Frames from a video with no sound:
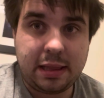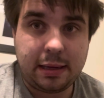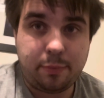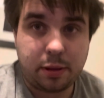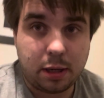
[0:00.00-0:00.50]
is
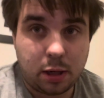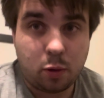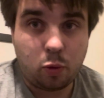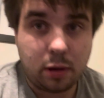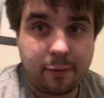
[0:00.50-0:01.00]
up, Star
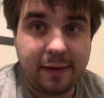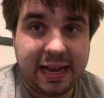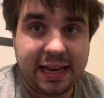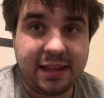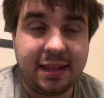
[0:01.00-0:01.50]
Wars
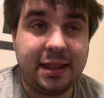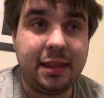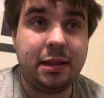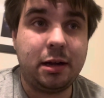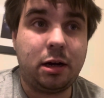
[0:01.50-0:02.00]
fans? This
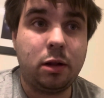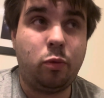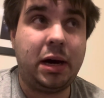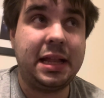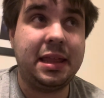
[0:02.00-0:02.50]
is
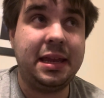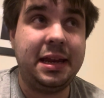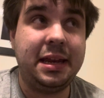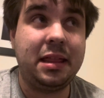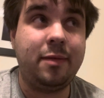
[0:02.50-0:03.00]
Darth Watson.
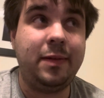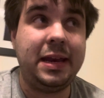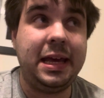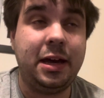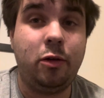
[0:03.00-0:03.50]
In this
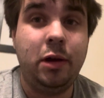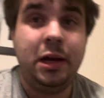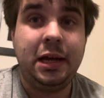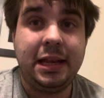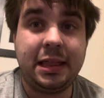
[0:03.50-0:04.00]
video,
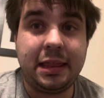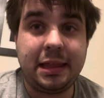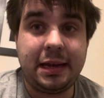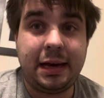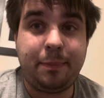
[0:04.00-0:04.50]
this
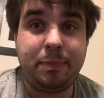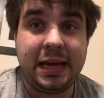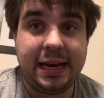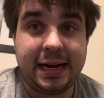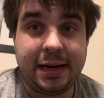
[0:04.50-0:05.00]
is an
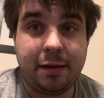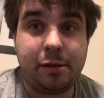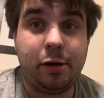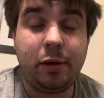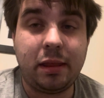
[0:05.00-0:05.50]
update on
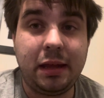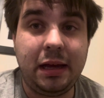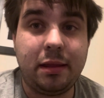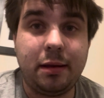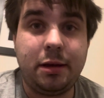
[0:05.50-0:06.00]
Ahsoka
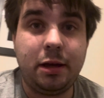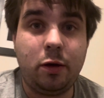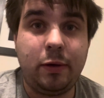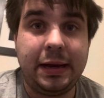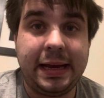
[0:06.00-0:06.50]
Season
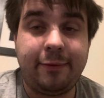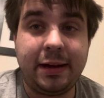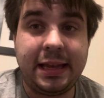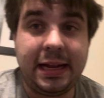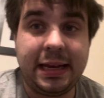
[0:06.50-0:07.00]
2 and
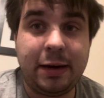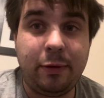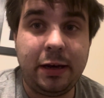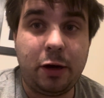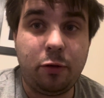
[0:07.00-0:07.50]
everything that
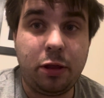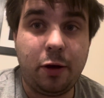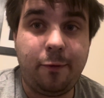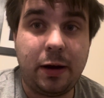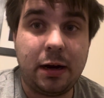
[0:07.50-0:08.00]
we know
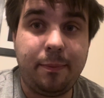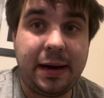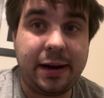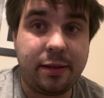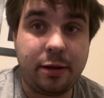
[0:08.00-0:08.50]
so far
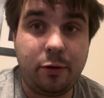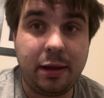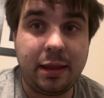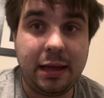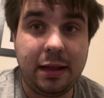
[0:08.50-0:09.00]
about
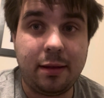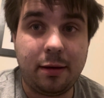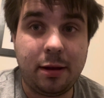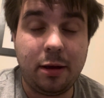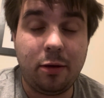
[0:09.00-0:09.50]
Ahsoka
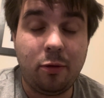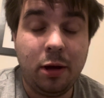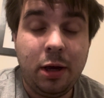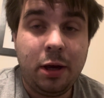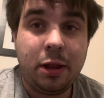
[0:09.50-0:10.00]
Season 2.
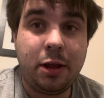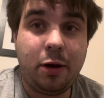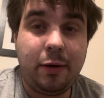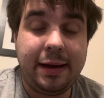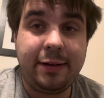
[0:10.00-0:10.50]

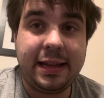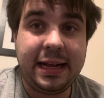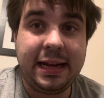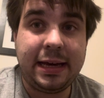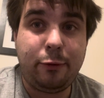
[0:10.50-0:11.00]
So
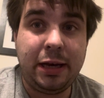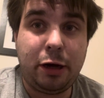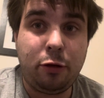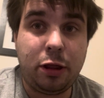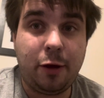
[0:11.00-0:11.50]
everything that we
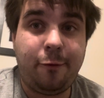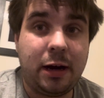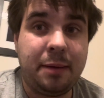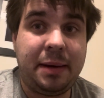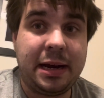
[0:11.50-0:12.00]
know so
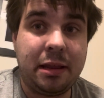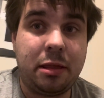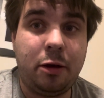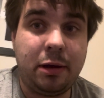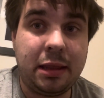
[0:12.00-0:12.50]
far about
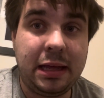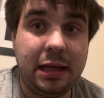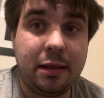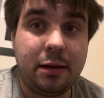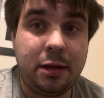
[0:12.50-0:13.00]
Ahsoka
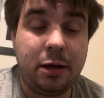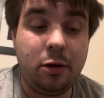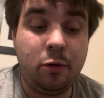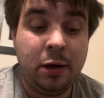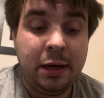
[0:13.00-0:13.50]
Season
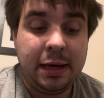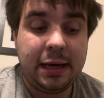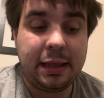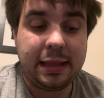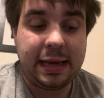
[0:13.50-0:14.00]
2
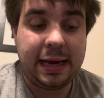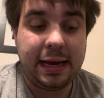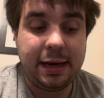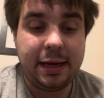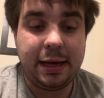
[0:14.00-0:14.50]
is
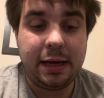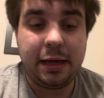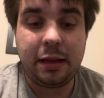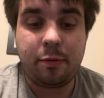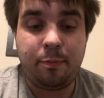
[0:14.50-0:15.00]
that
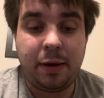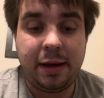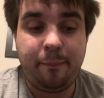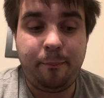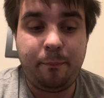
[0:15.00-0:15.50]

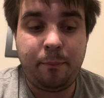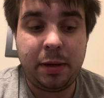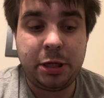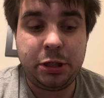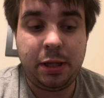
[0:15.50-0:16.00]

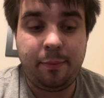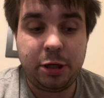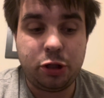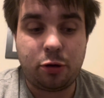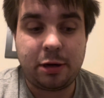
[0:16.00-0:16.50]
the
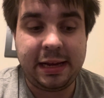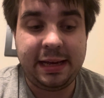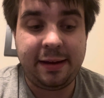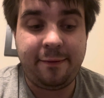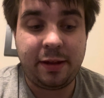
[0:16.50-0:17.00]

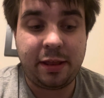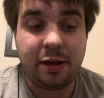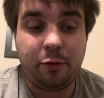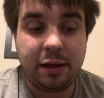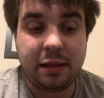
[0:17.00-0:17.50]
majority of
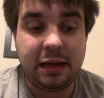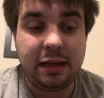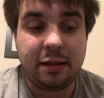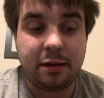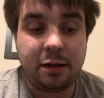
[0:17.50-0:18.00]
Ahsoka
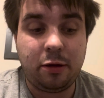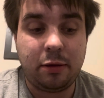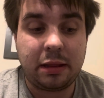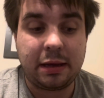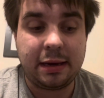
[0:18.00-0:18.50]
Season 2
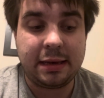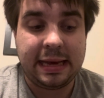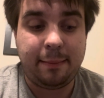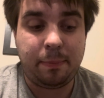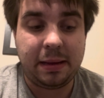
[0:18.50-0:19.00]
is going to
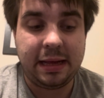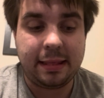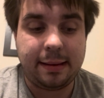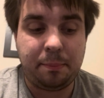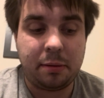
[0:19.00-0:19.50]
take
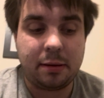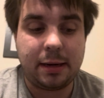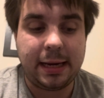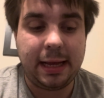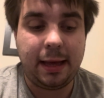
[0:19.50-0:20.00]
place on
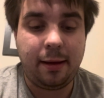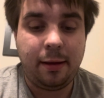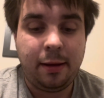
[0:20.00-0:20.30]
Peridia.